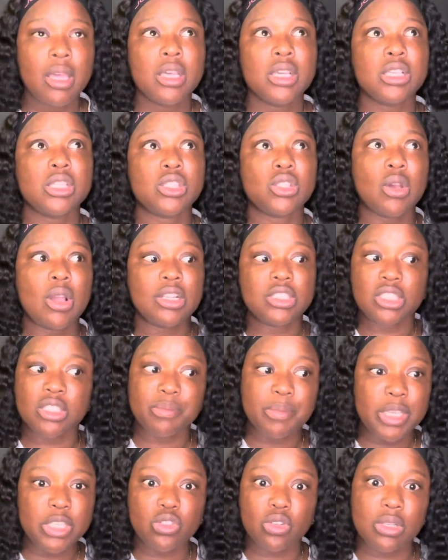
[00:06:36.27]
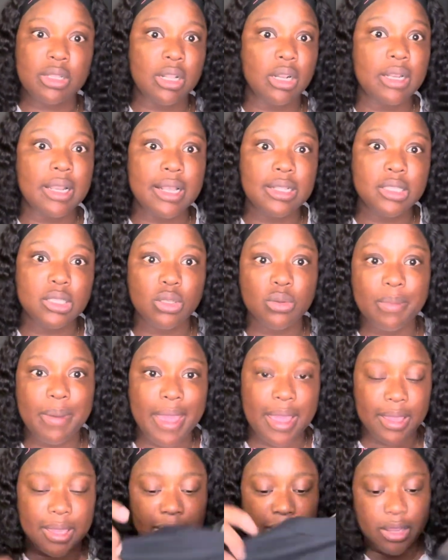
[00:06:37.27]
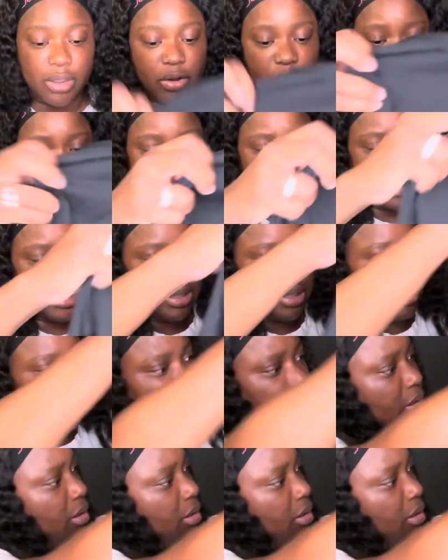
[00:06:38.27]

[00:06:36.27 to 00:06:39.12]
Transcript: So I just make sure they're not too baggy and crazy.